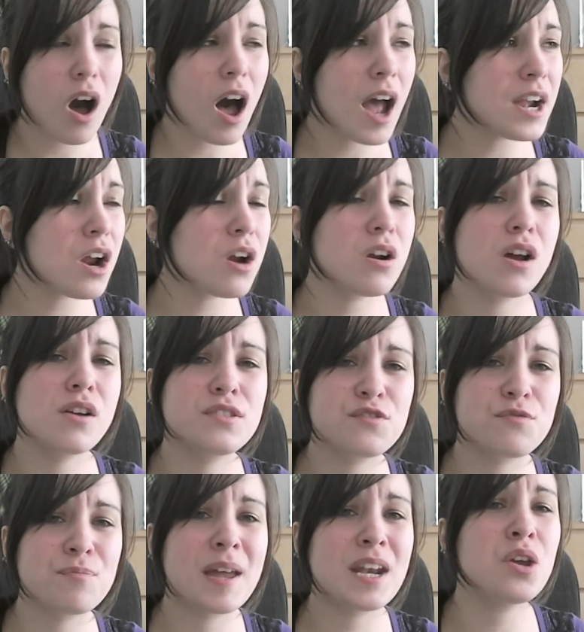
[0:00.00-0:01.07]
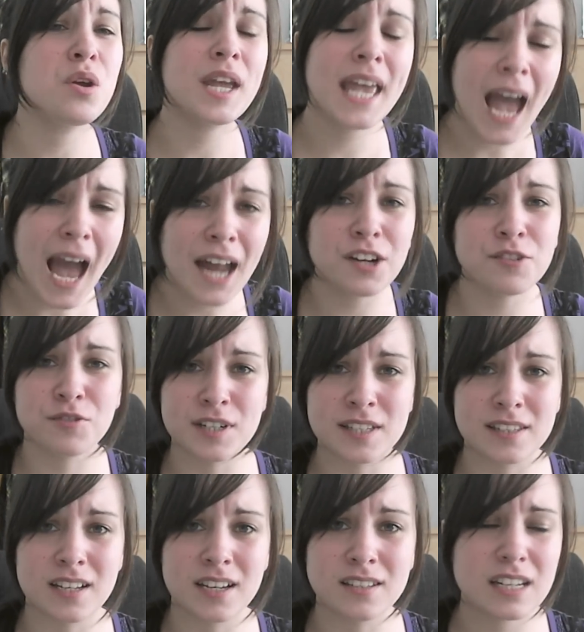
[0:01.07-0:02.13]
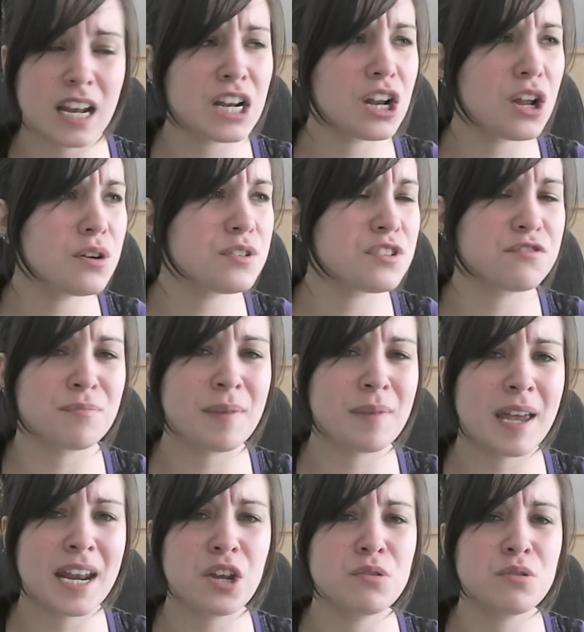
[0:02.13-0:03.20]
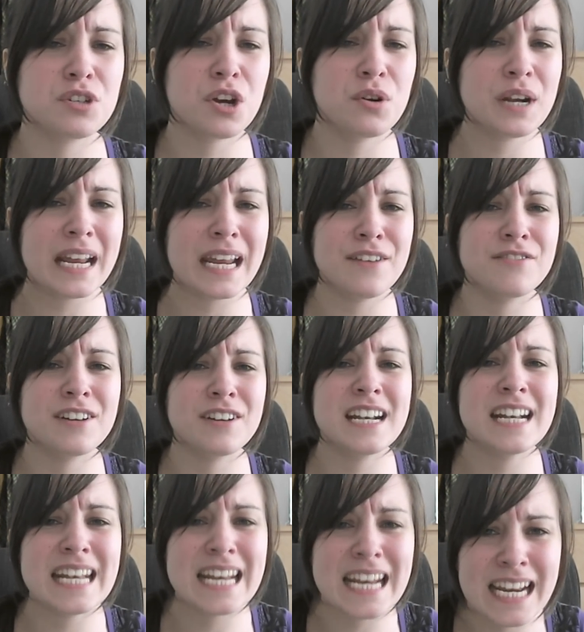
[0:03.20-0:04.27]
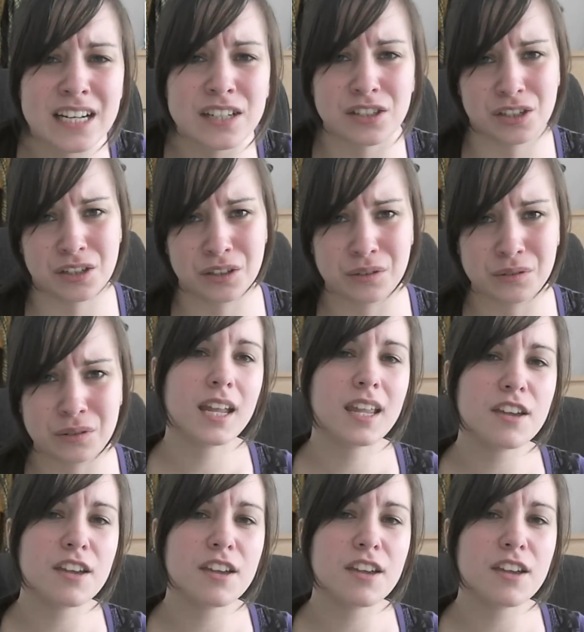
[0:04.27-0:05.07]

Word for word: I know loads of men who can resist and loads of men who don't even need to.